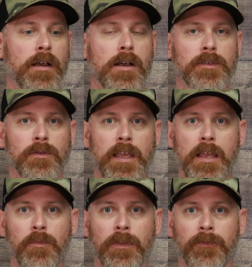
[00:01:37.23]
Also
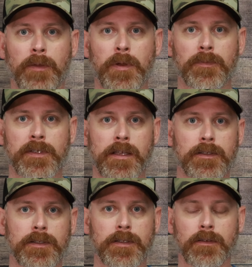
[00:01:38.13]
came with flip-up
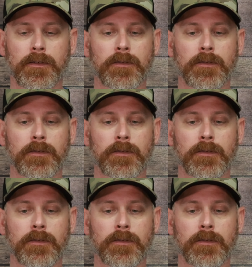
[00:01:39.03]
sights,